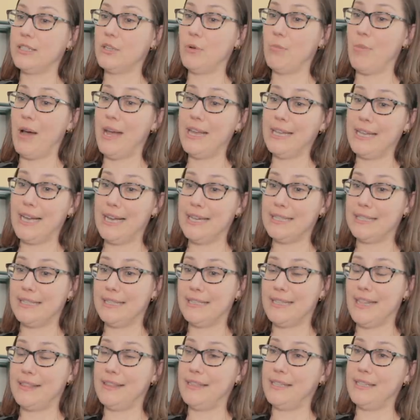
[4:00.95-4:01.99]
So my guess
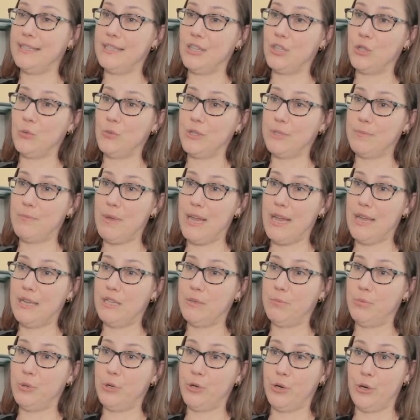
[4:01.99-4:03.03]
is that the decision was made
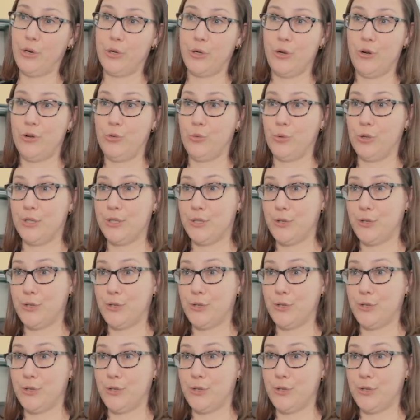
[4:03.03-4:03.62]
to put it on a codeword